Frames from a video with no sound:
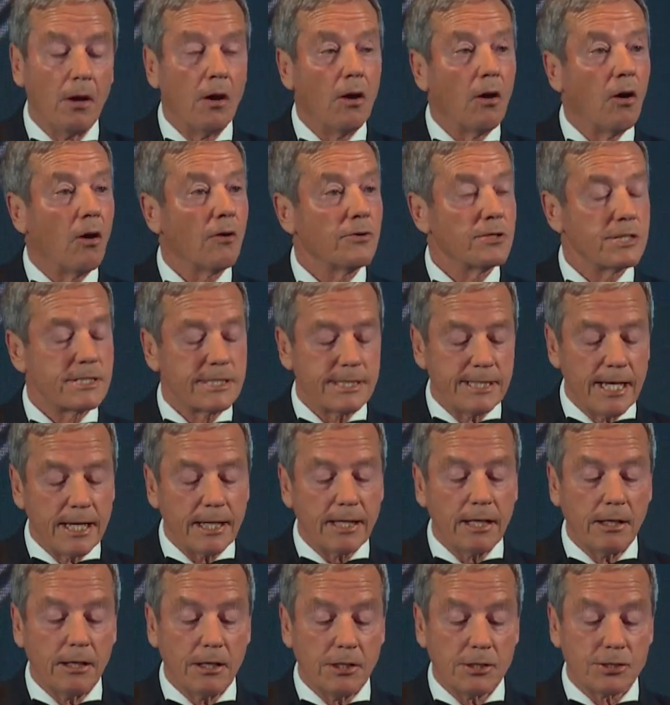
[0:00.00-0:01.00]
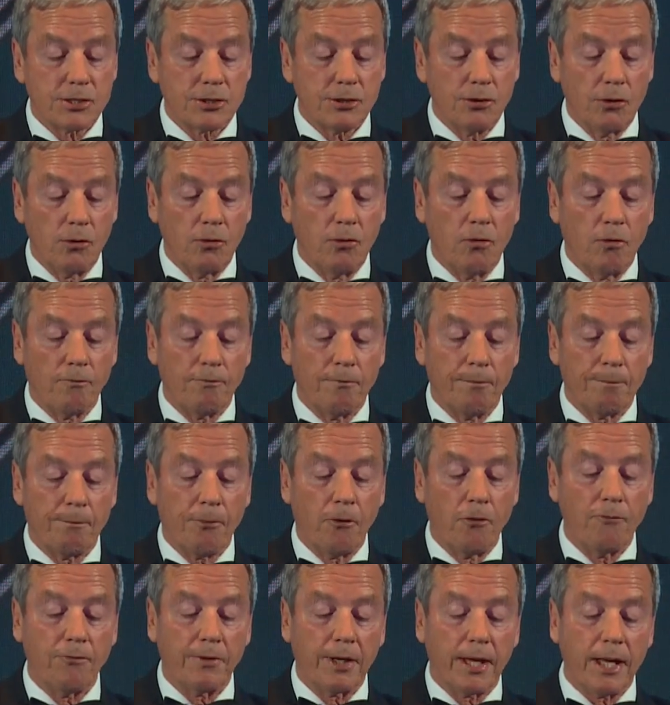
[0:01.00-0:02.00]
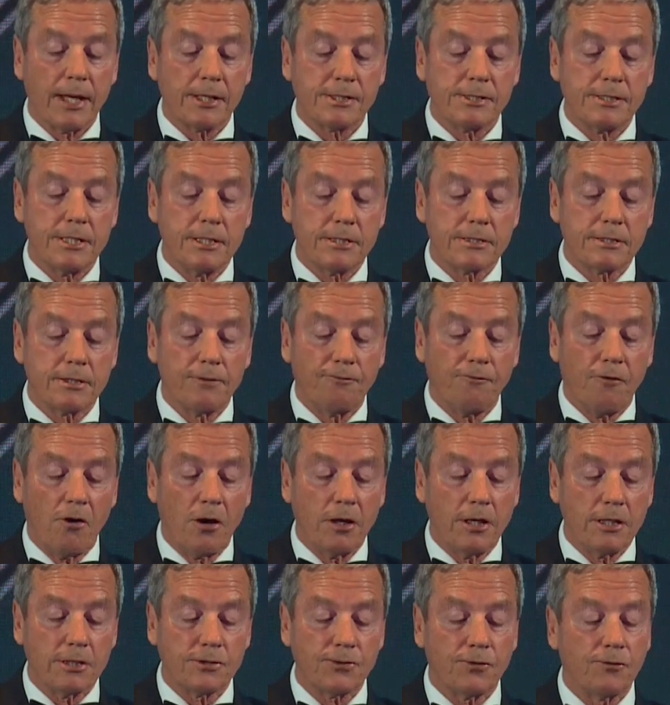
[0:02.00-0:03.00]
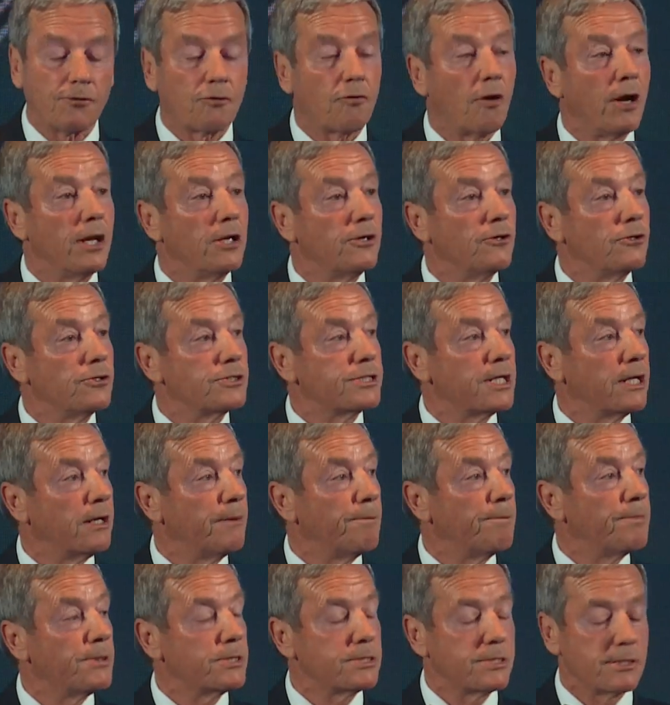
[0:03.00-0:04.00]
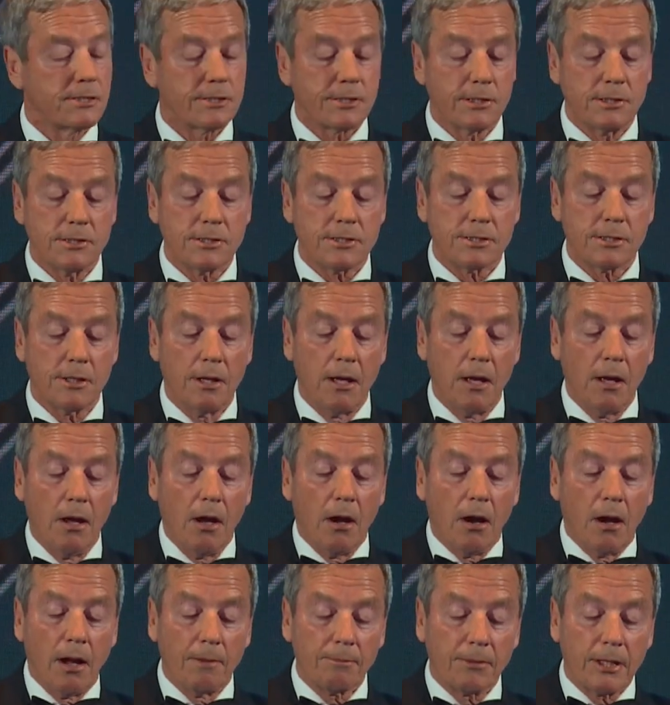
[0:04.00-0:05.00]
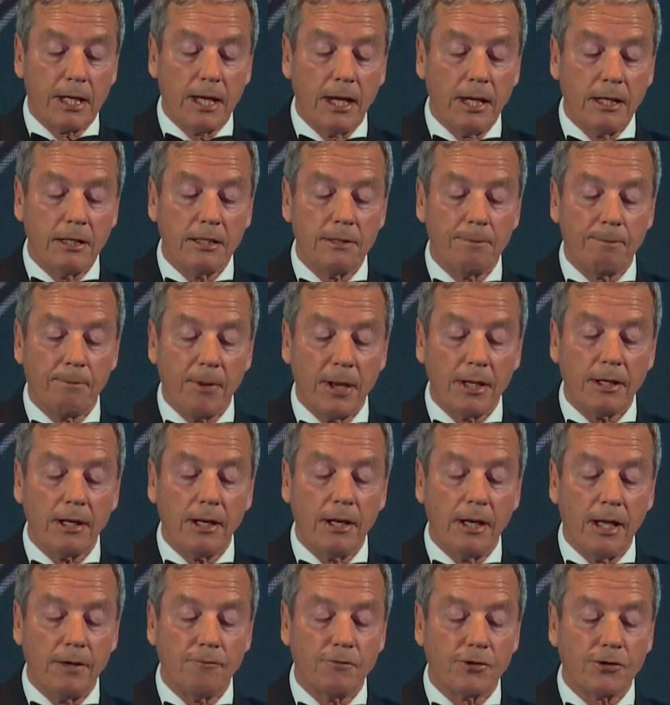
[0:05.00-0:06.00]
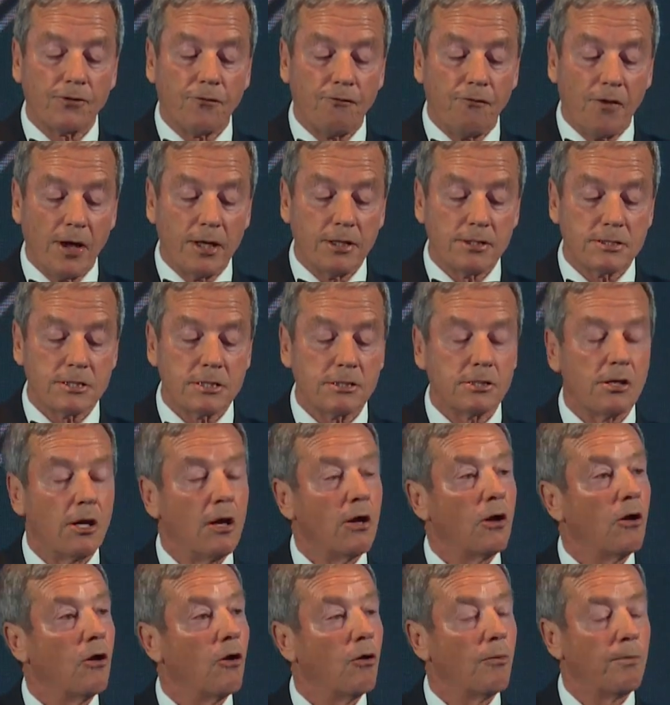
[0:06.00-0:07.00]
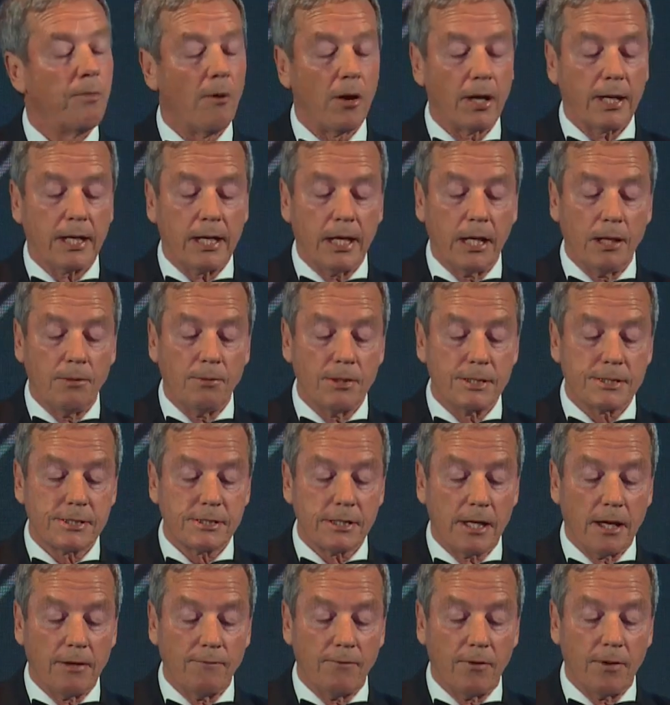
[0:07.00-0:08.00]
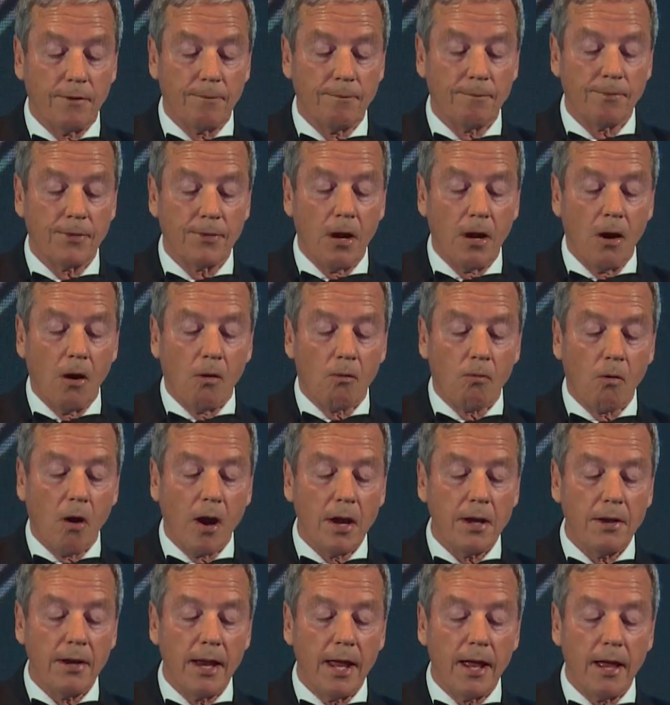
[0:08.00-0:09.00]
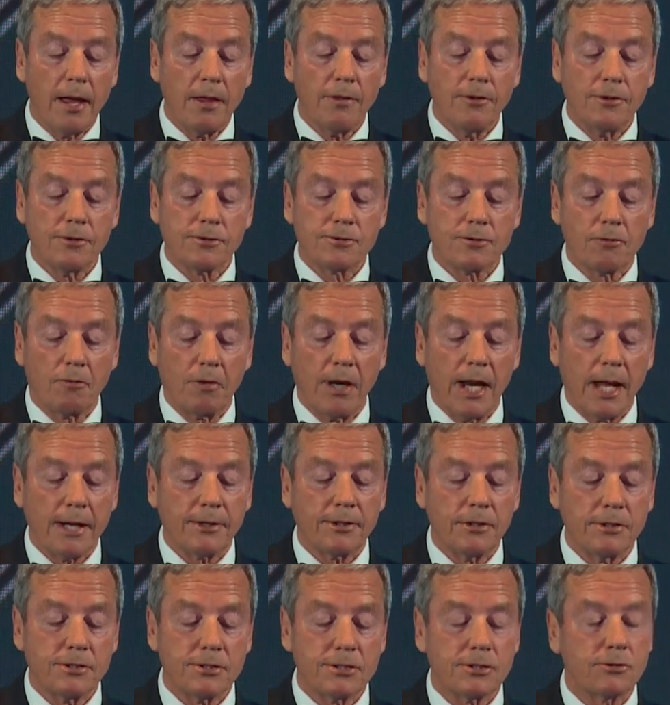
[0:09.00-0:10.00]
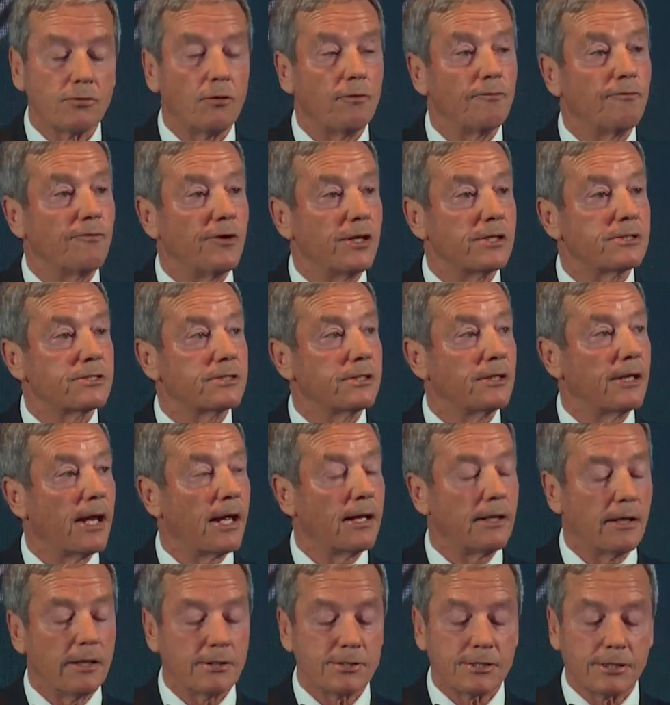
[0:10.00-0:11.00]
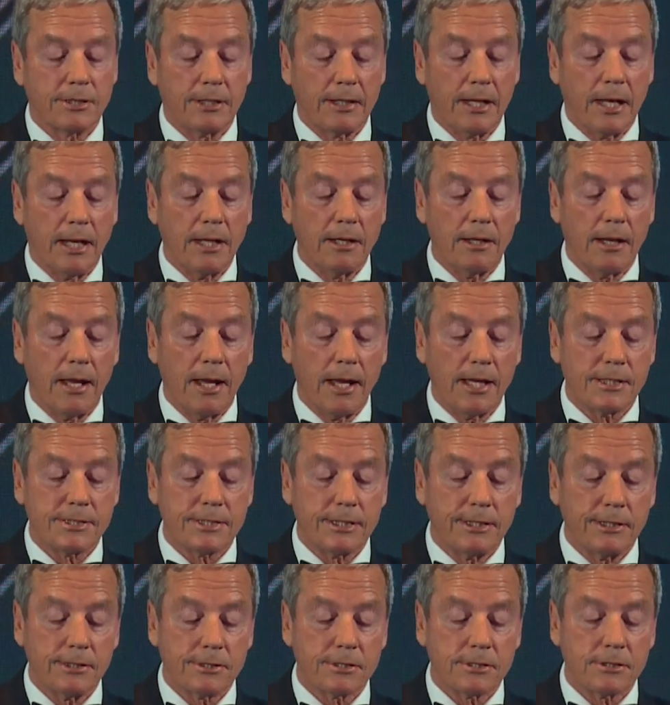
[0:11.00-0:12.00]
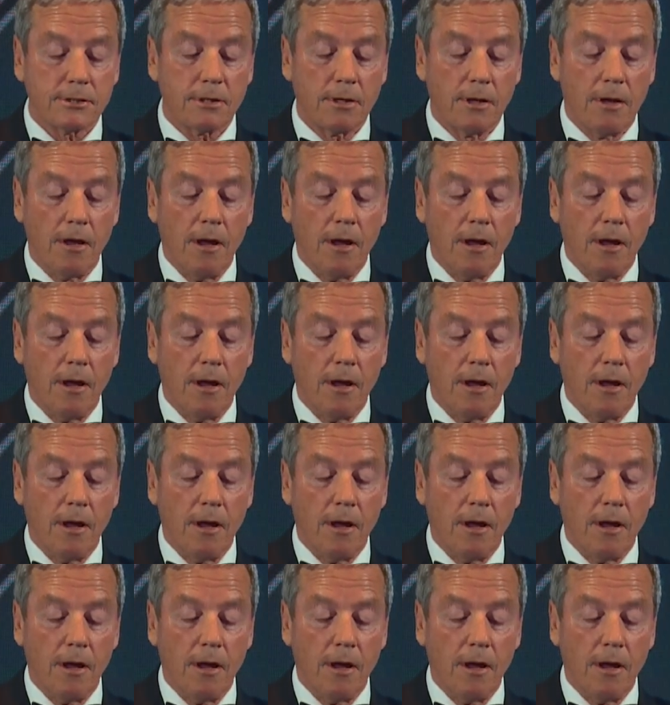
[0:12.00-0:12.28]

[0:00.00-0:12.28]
On the second issue of improving access to finance for great New Zealand businesses, I'm keen to better leverage funds held by Kiwis. Right now, there's a reluctance to invest in unlisted assets.